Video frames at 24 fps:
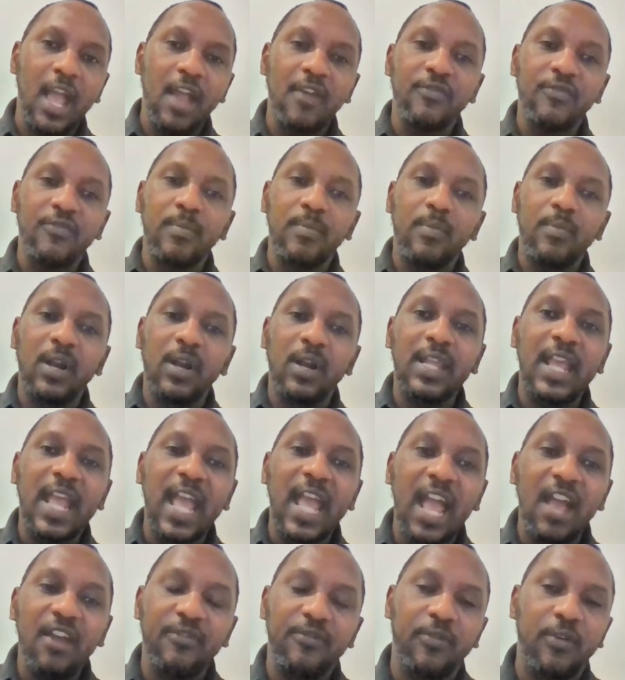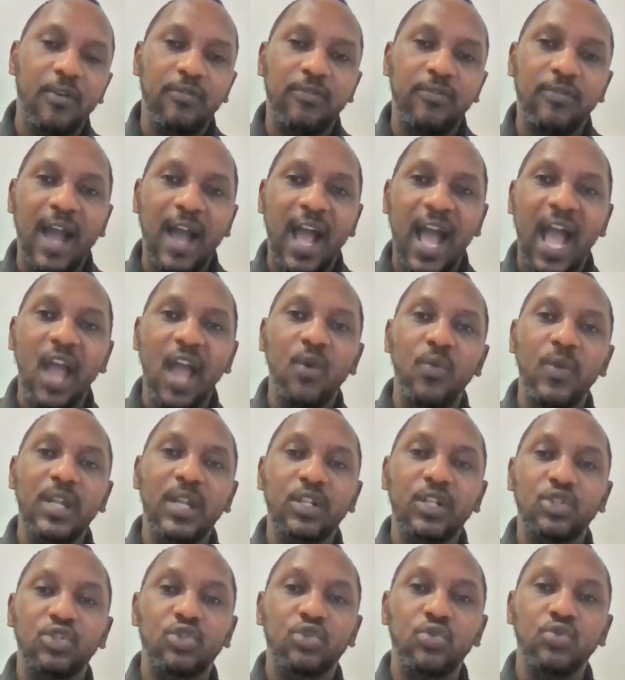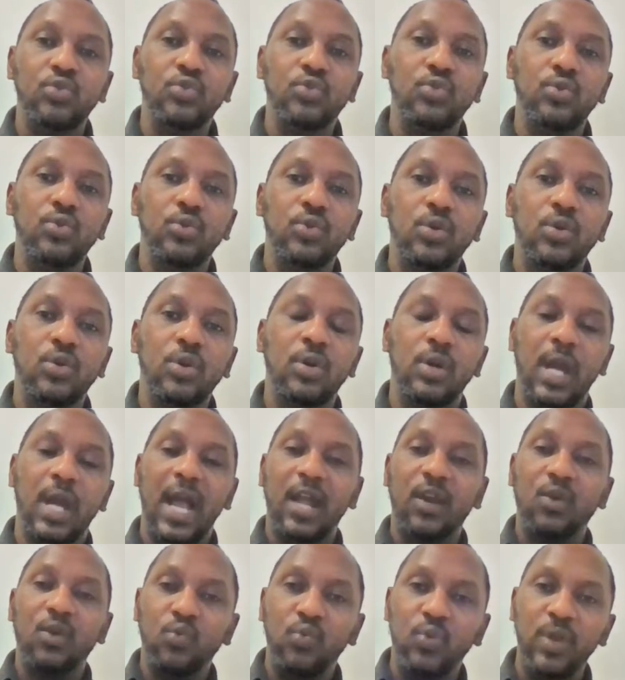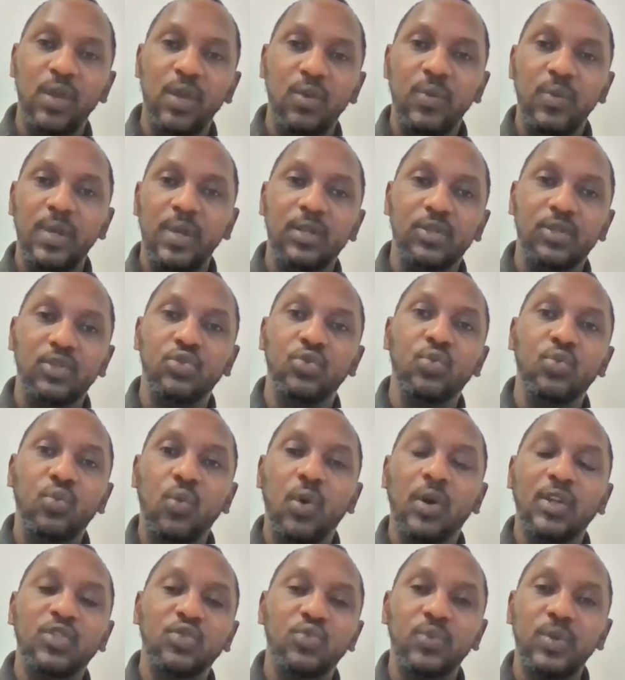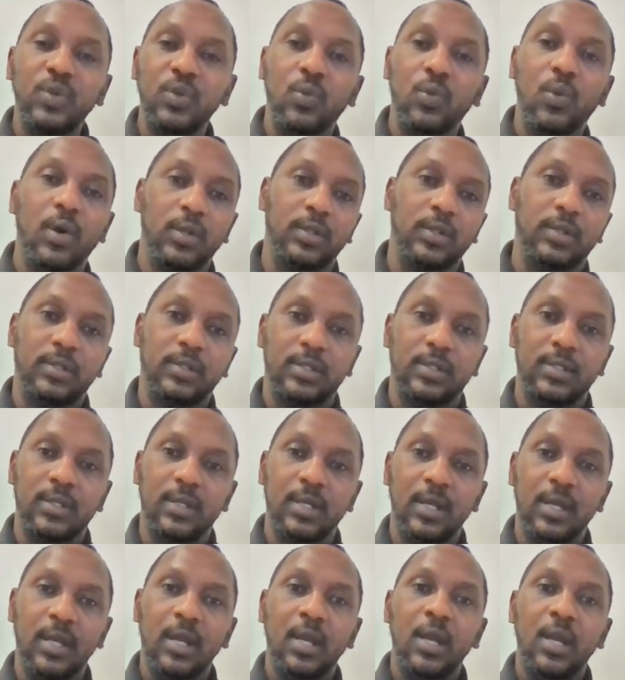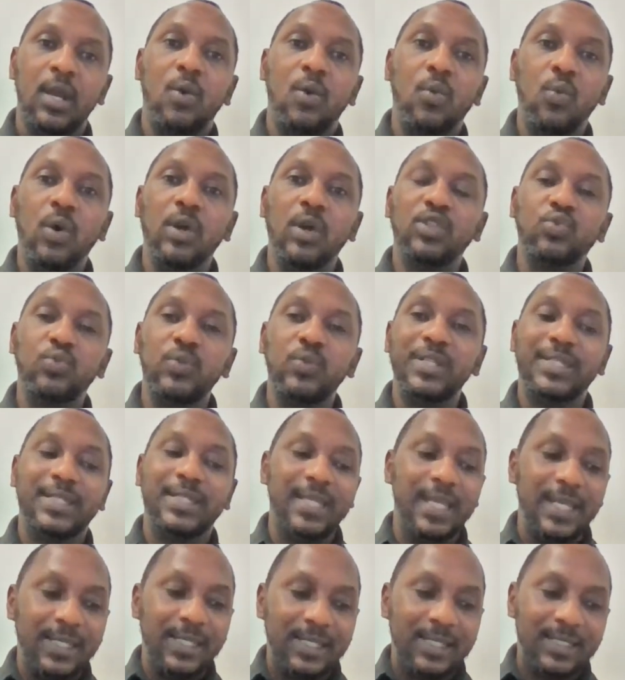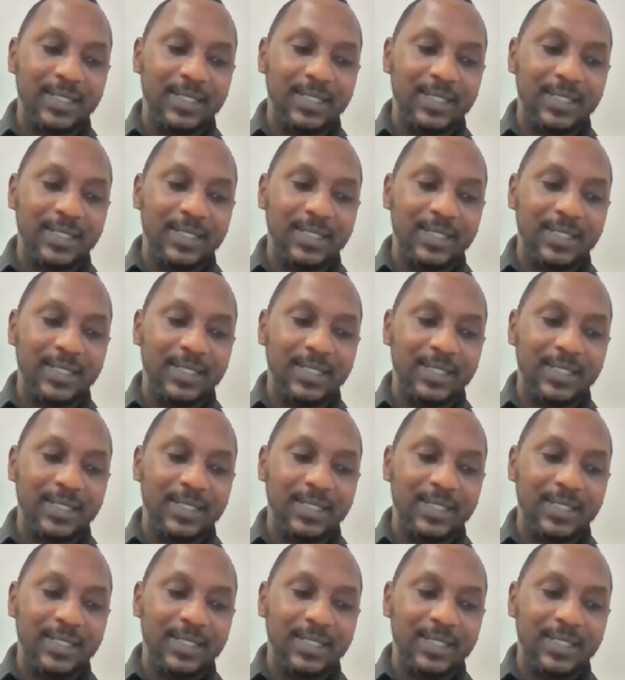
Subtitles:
Everybody F off. I will do and we will do what we want. What we say.